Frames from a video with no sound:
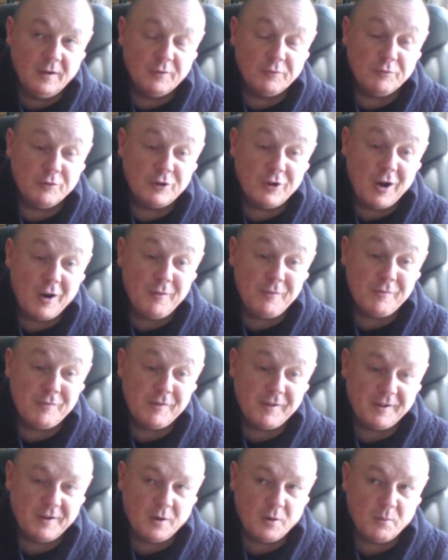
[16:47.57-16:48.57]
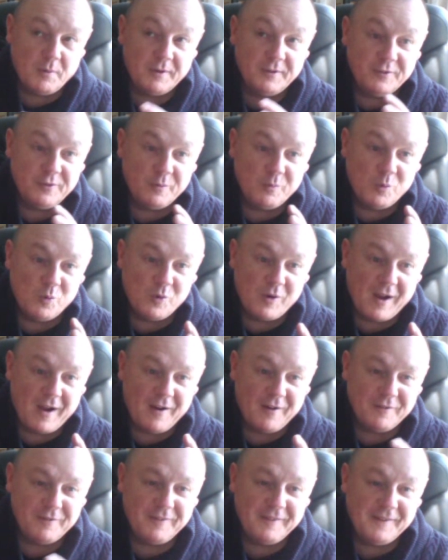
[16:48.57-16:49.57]
recovery? And I went to walk out
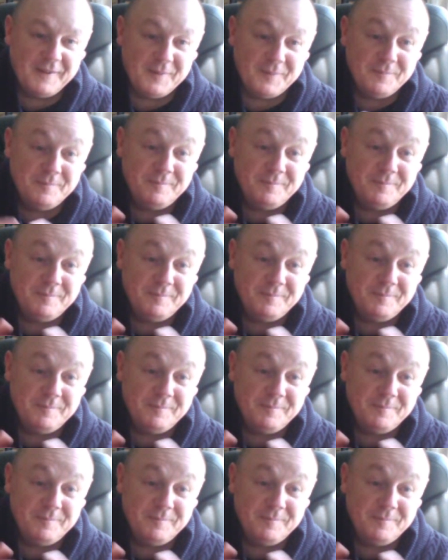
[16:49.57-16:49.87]
of here.